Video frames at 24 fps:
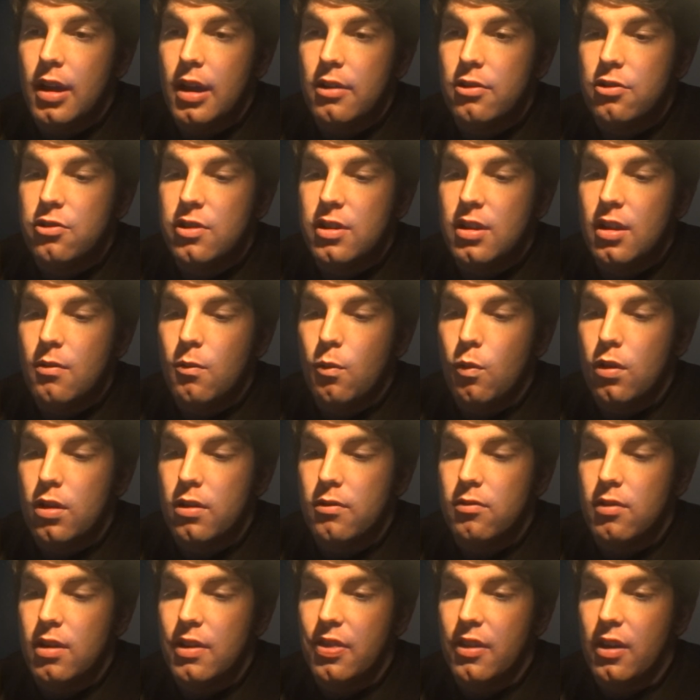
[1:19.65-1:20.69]
she didn't want
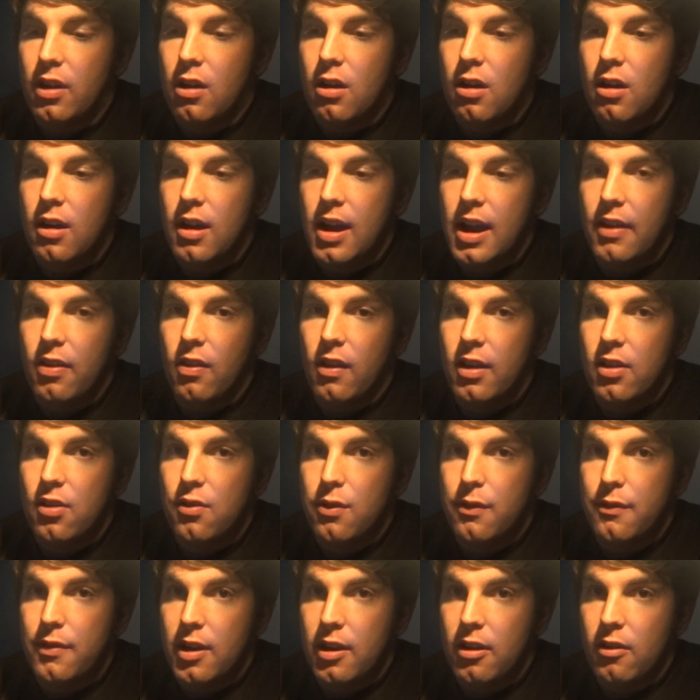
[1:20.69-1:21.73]
to run the car headlights
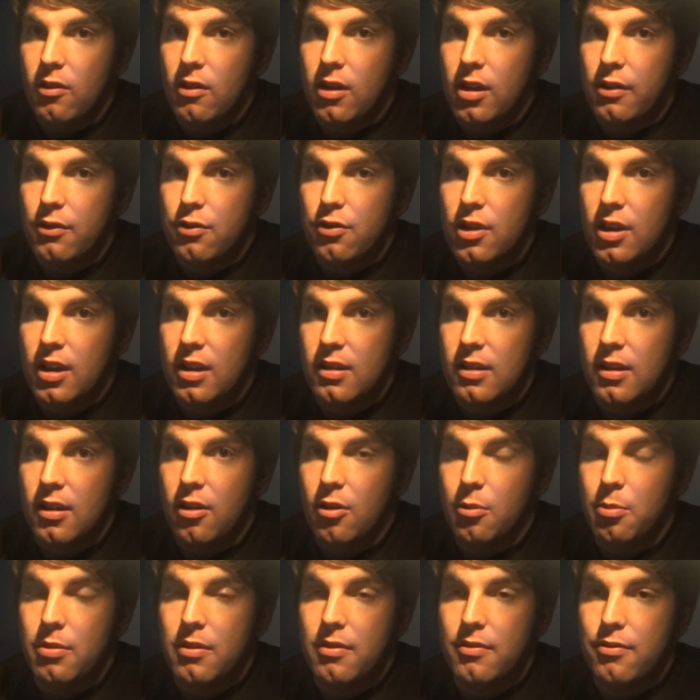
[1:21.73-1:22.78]
for very long if she could
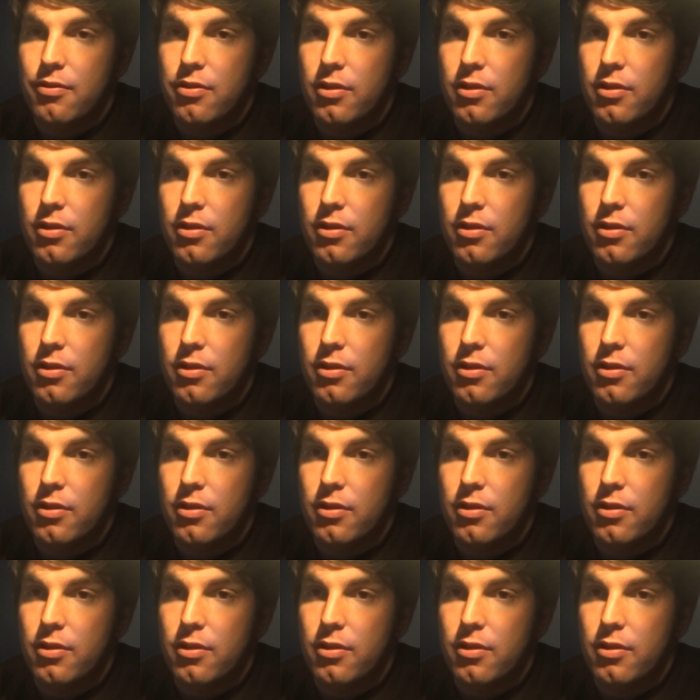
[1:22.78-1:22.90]
help it,